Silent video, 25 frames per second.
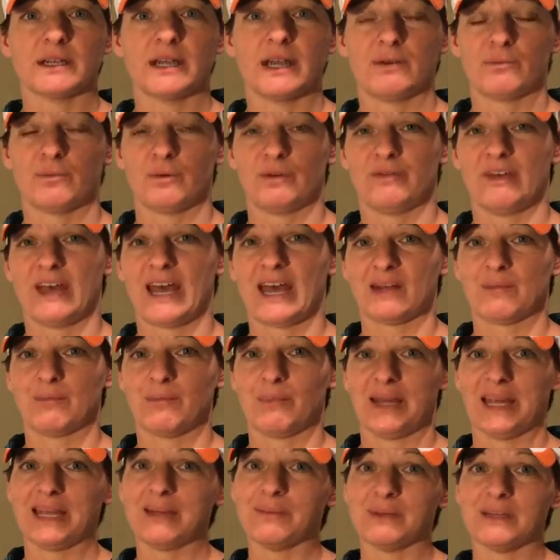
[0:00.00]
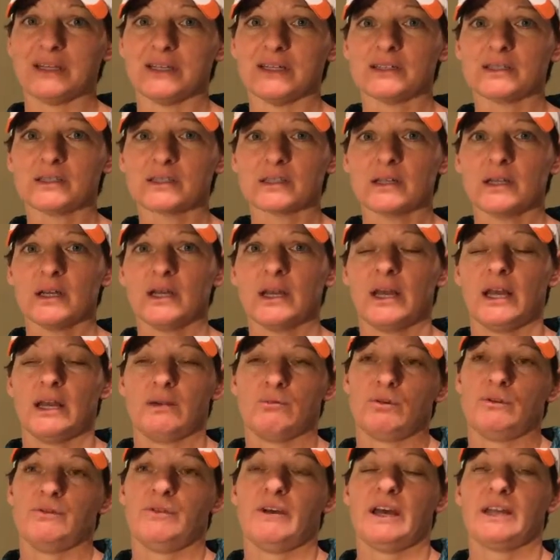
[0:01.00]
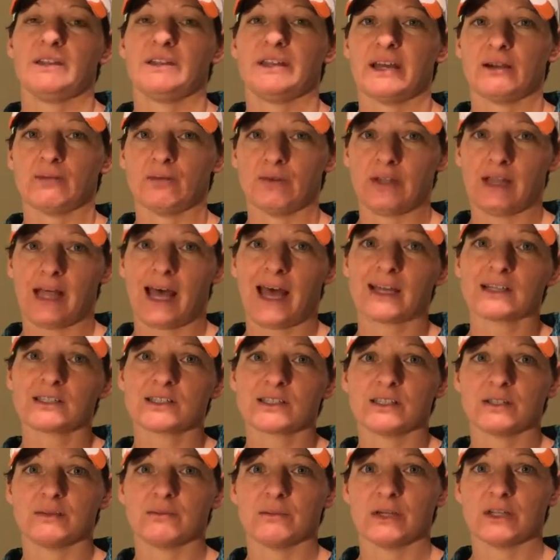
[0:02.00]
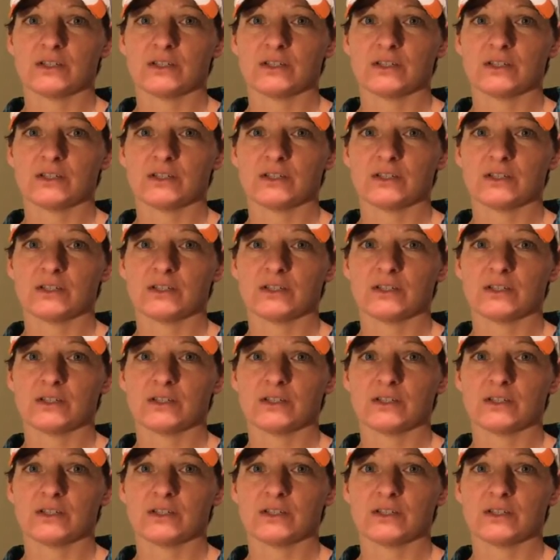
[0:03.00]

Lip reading: and we've had babies and we've had that relaxin